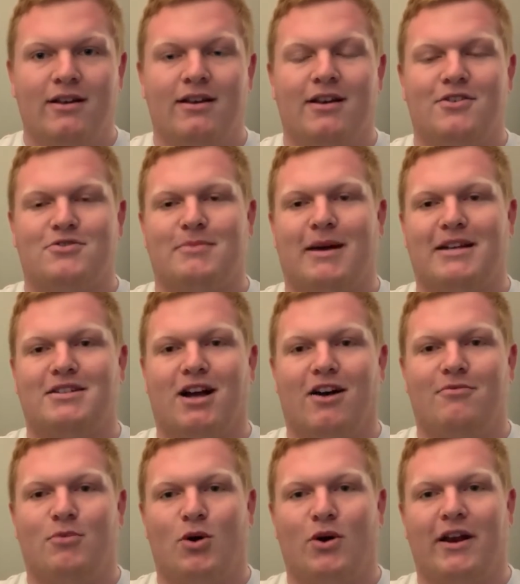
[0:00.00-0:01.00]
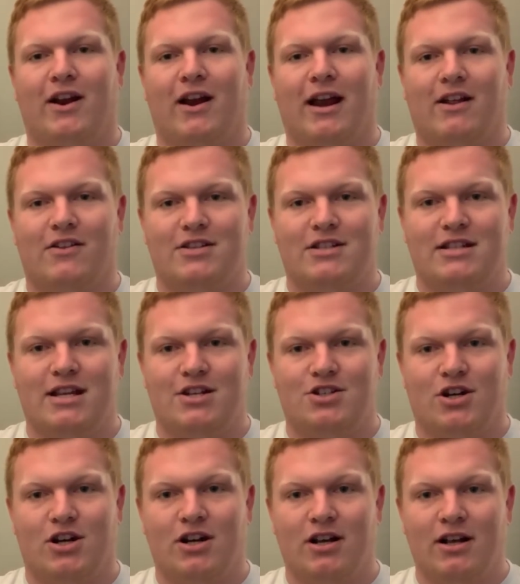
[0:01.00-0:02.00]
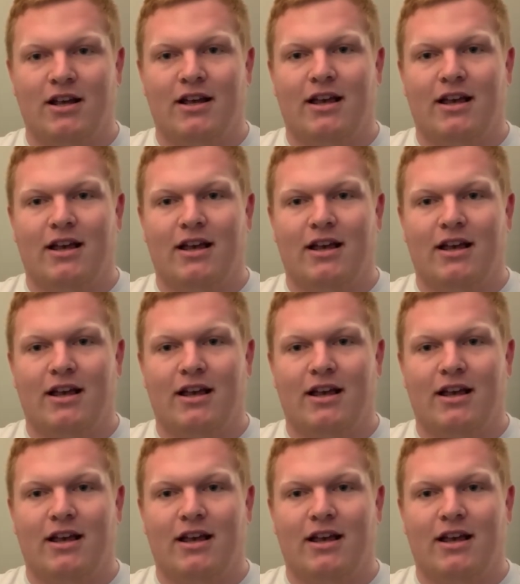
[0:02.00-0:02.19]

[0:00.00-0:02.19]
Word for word: He was my sophomore year English teacher,